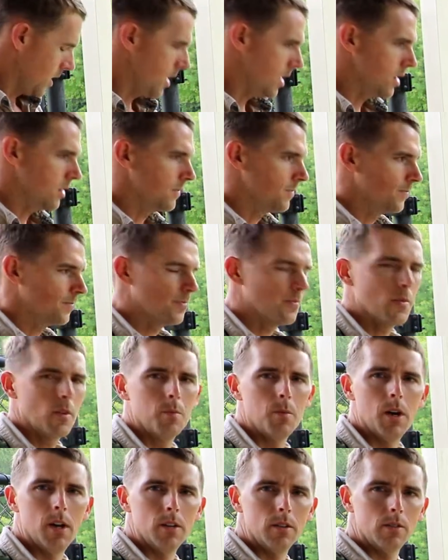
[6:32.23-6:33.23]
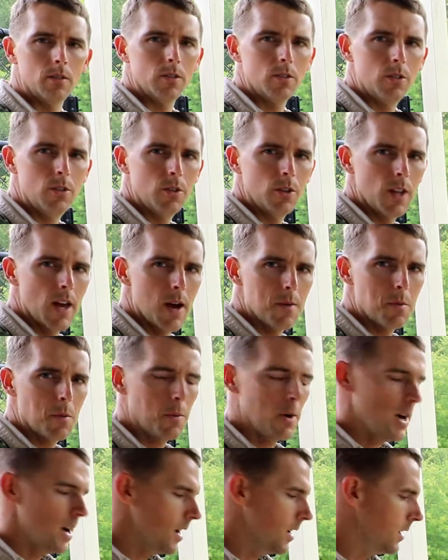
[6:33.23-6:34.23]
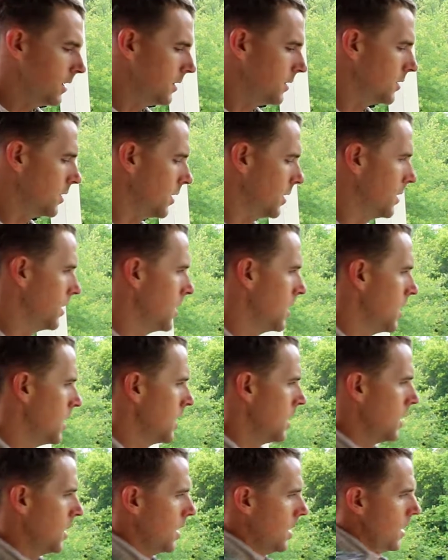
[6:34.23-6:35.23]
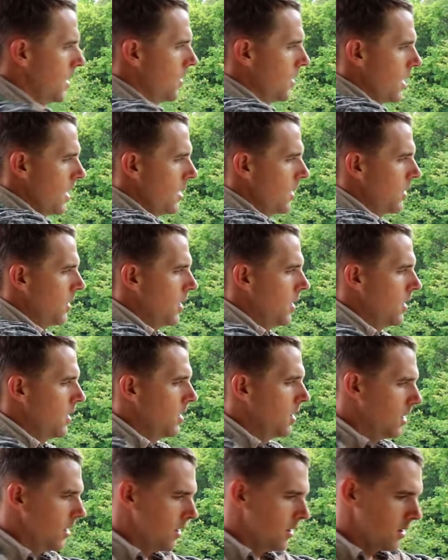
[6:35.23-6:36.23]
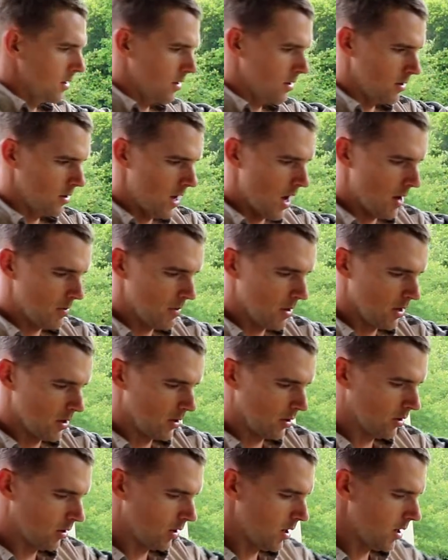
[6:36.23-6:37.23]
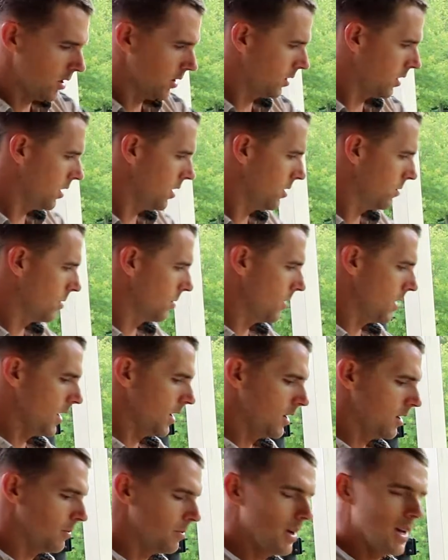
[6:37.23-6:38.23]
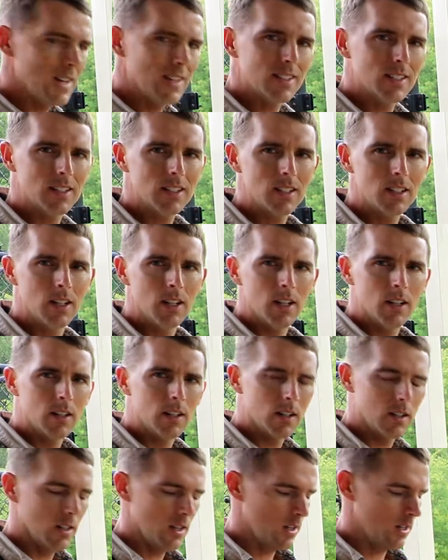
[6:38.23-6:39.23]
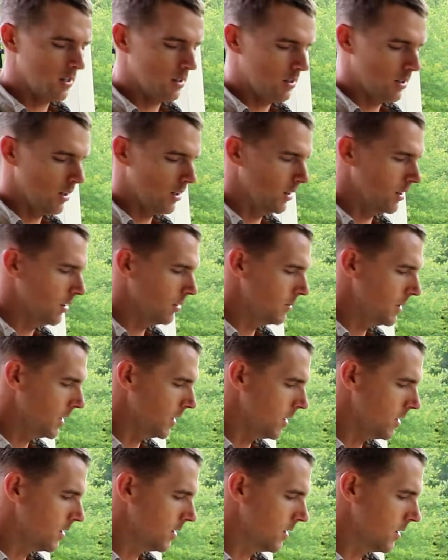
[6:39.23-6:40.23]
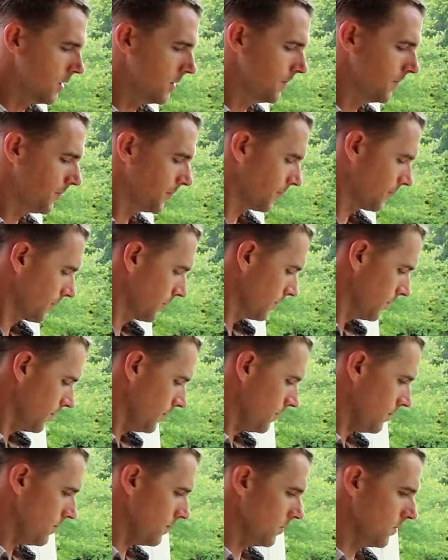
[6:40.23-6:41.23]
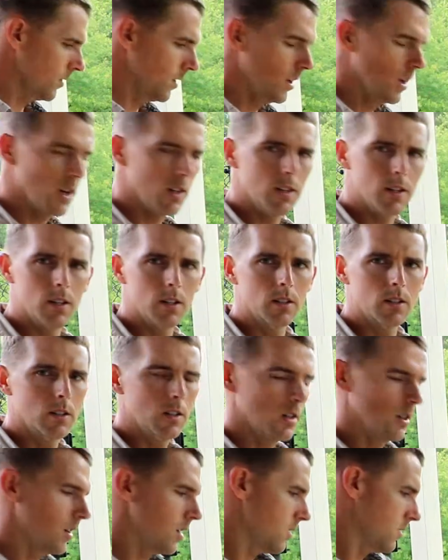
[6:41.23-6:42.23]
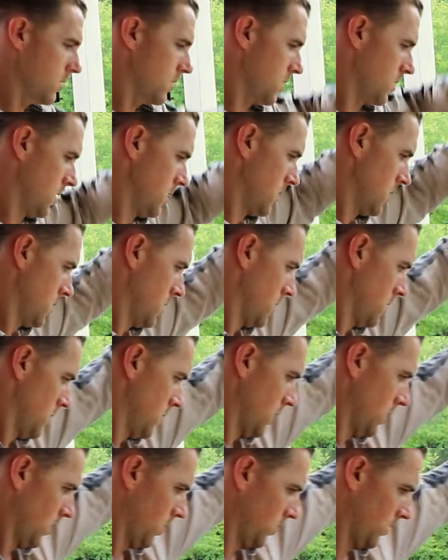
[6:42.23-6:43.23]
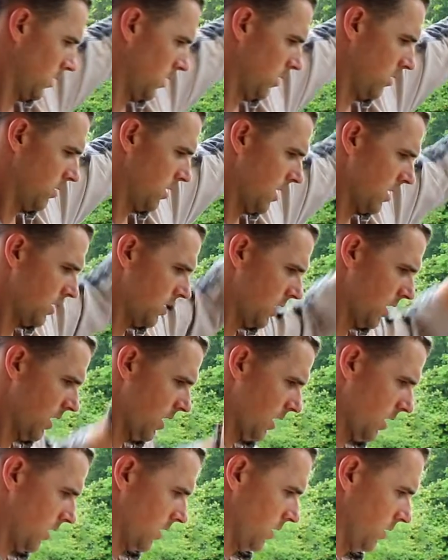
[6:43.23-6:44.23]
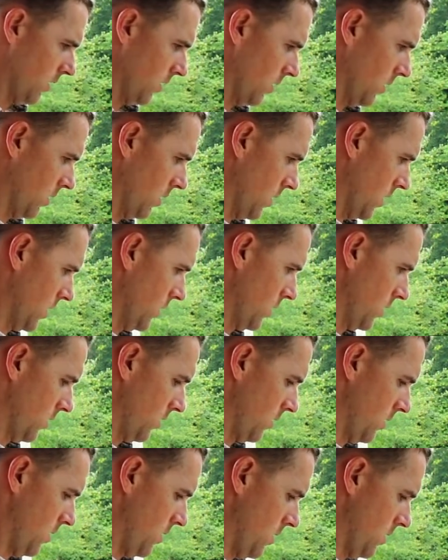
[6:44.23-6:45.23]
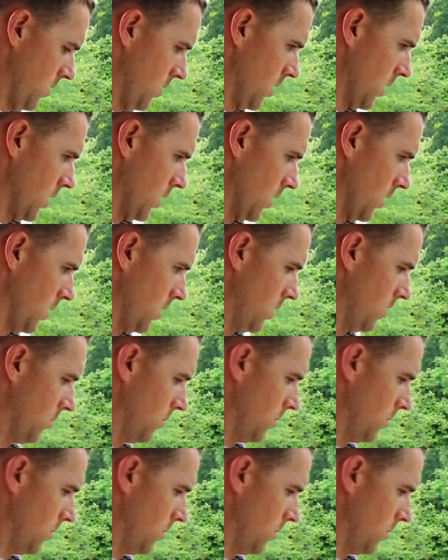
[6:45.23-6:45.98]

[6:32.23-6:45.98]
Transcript: Uh, but doing the apple pie, so we got our Jack Miller sauce here. We're ready to baste it and let it sit a little bit longer and then get going. So that chicken is, it's looking